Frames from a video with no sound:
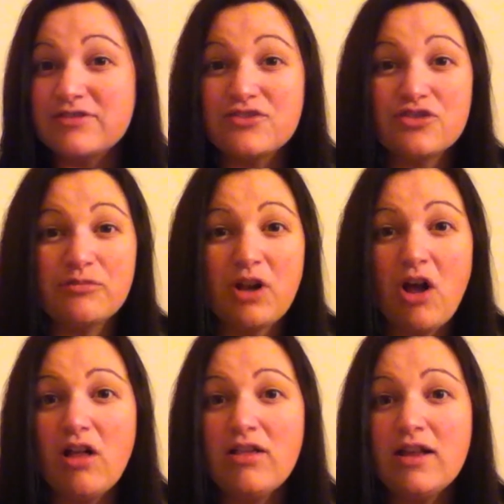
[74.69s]
syndrome at
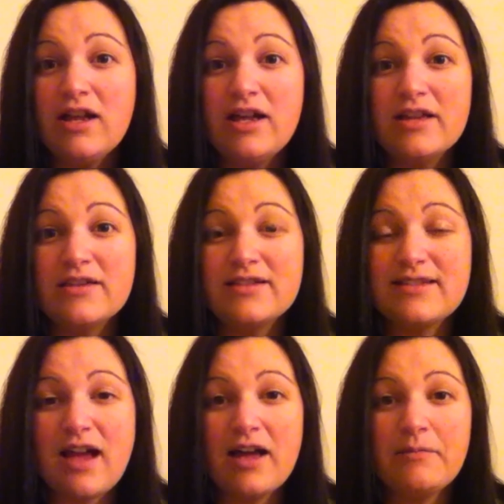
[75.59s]
all
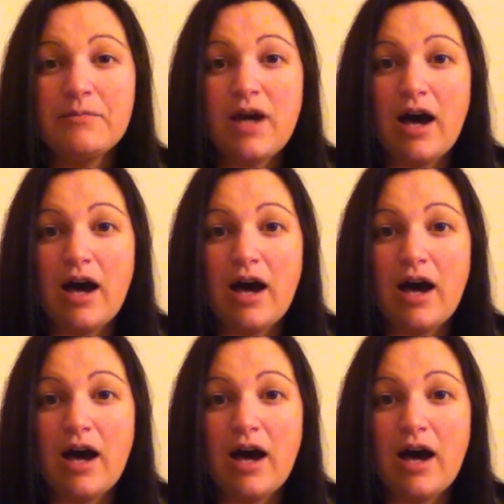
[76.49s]
this time.